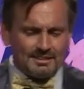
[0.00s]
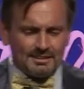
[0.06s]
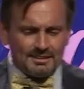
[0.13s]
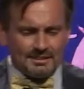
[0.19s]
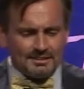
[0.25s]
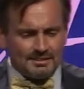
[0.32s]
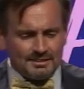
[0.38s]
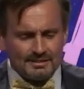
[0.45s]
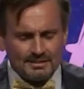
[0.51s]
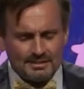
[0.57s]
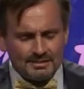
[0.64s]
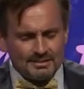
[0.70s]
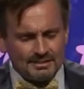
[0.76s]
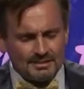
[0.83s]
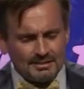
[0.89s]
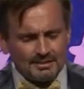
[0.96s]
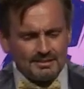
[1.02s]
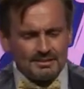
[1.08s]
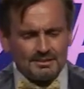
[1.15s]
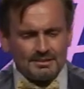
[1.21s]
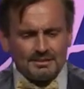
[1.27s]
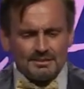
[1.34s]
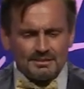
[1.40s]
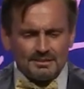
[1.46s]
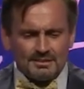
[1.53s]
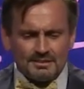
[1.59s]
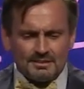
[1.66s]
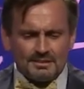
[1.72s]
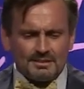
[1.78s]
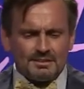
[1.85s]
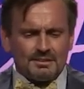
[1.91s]

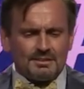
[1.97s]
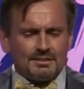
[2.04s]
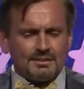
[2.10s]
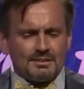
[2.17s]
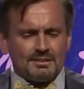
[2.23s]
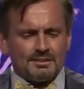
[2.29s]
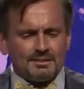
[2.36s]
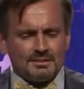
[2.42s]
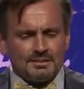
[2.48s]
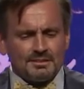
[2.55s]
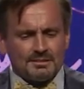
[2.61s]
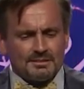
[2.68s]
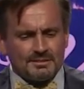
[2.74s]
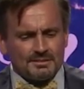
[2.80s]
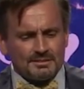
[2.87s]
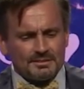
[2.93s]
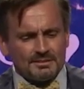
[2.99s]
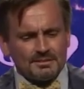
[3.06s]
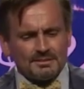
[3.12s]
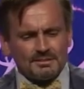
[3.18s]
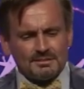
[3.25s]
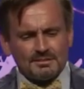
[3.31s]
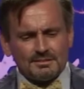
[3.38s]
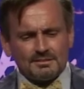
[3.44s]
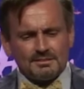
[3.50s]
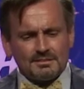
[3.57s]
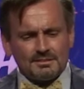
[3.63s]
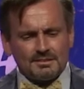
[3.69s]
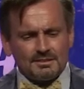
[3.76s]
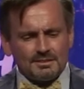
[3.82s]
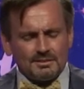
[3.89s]

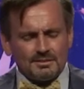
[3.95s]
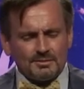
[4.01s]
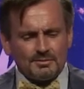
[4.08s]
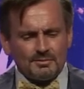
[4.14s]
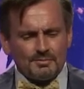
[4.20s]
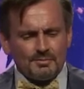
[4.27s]
(no one is talking)